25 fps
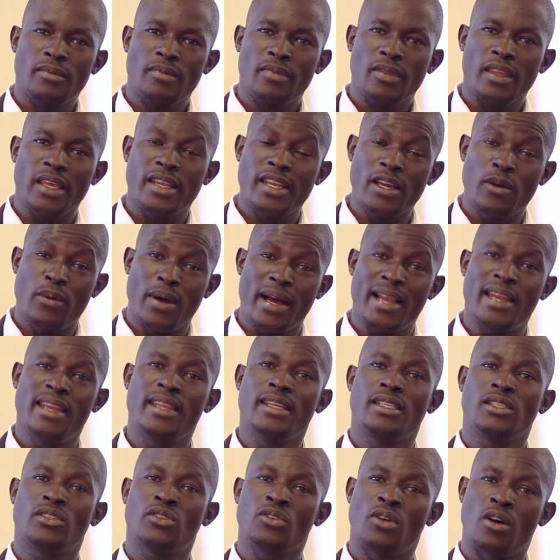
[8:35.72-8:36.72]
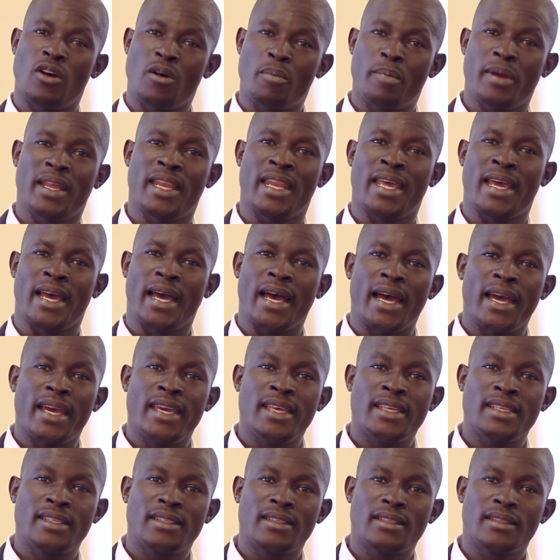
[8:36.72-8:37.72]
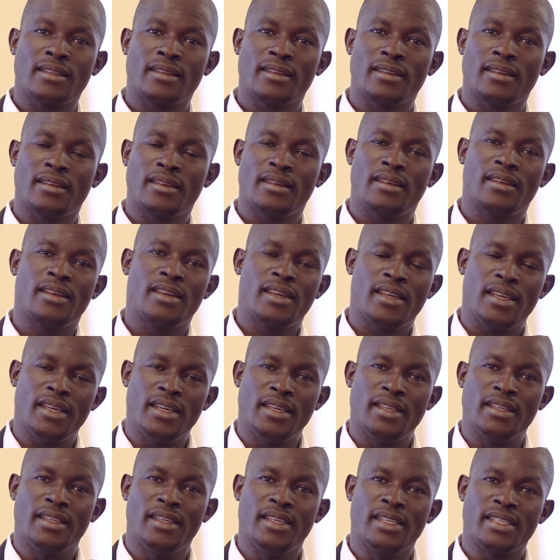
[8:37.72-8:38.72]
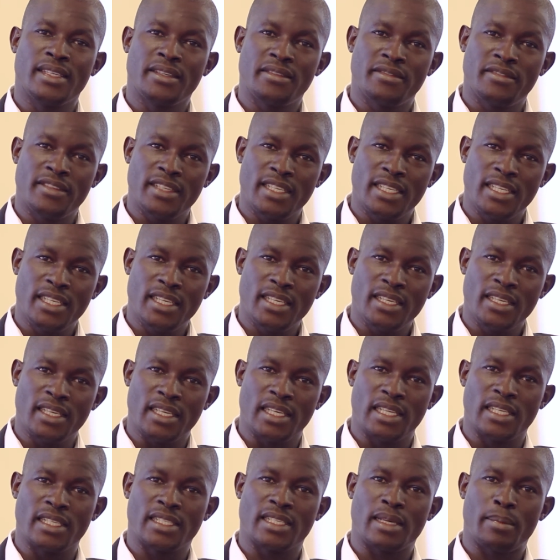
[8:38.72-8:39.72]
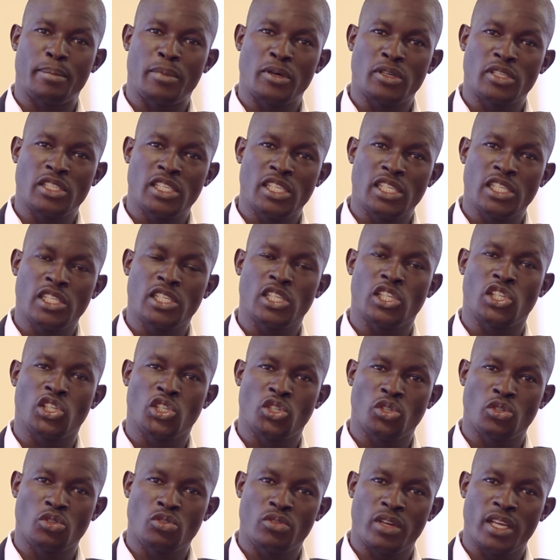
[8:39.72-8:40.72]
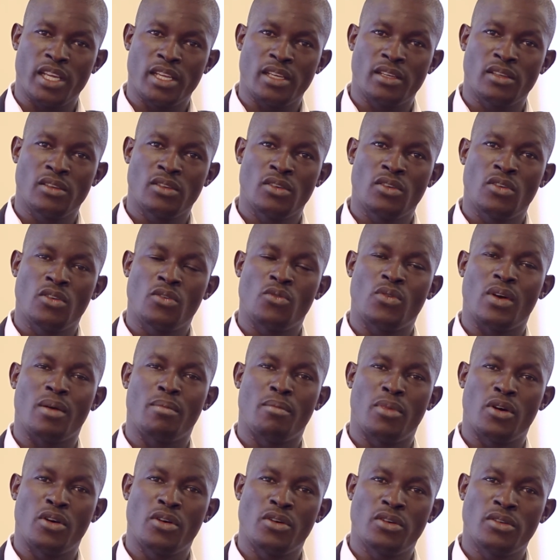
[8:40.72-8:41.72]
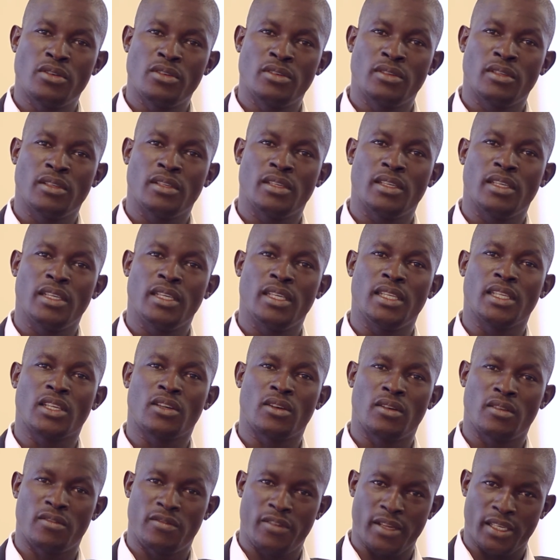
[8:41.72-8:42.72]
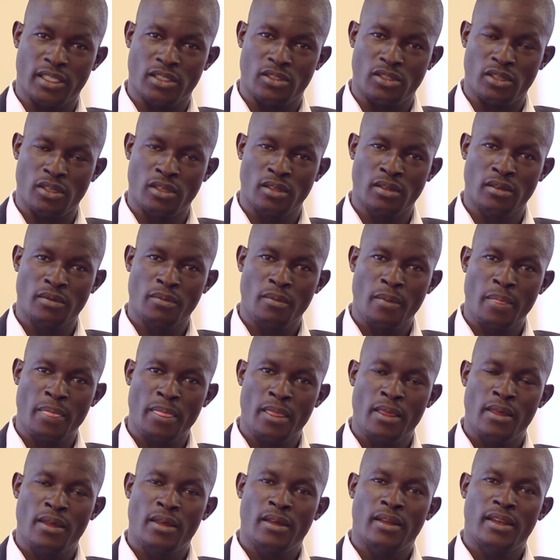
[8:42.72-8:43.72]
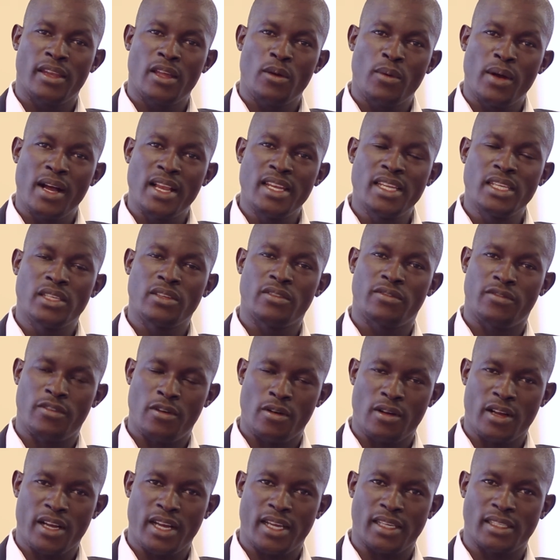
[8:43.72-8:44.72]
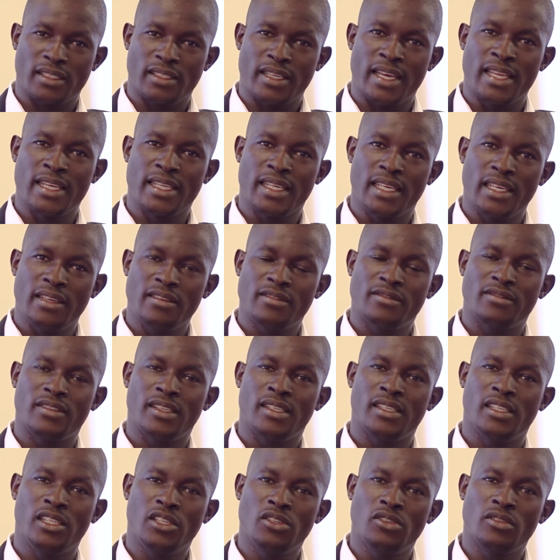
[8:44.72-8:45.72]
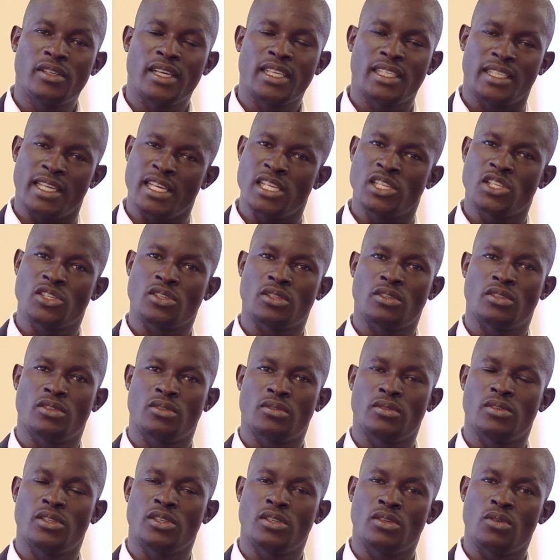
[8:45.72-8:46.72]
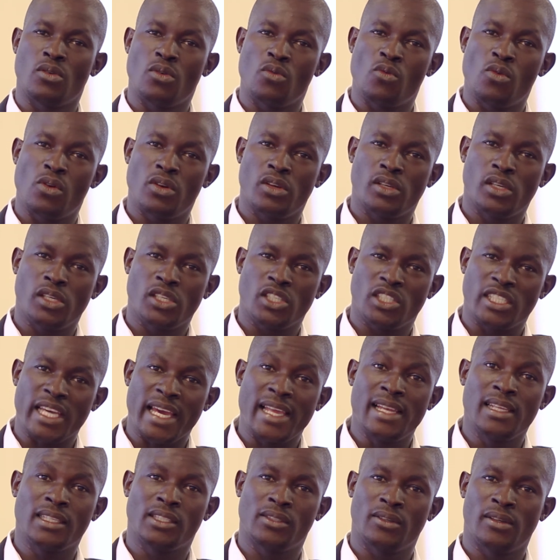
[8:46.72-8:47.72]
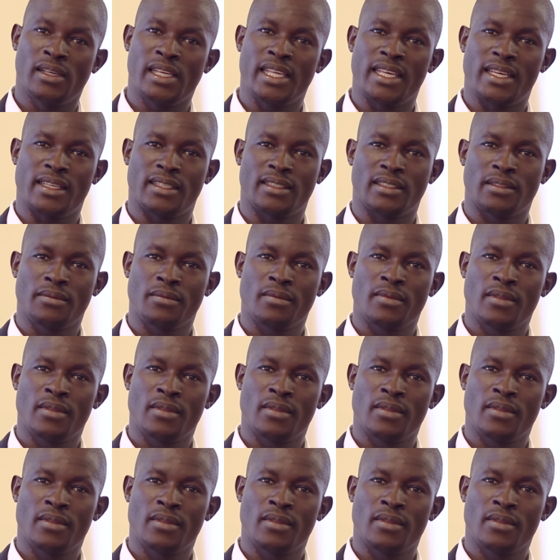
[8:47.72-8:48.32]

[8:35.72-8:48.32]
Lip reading: the world needs to open their eyes in intervening, in supporting the children who are born in conflict zone. The world needs to focus and give due attention to the child soldiers.